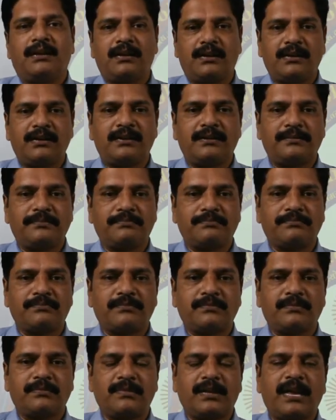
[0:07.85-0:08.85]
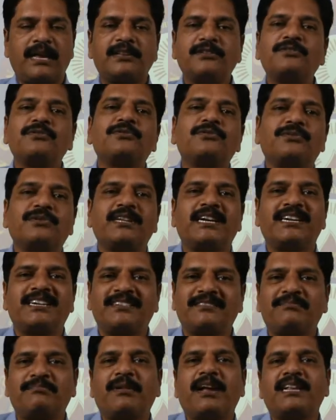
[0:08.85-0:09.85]
As you know
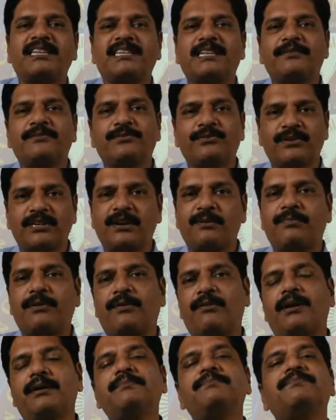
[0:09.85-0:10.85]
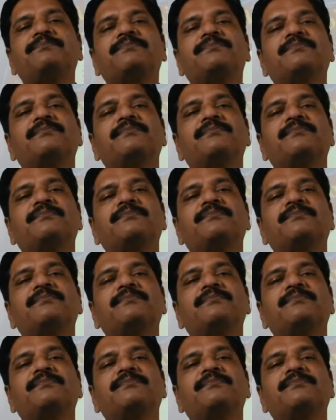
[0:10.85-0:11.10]
that myself Sunil Pawar,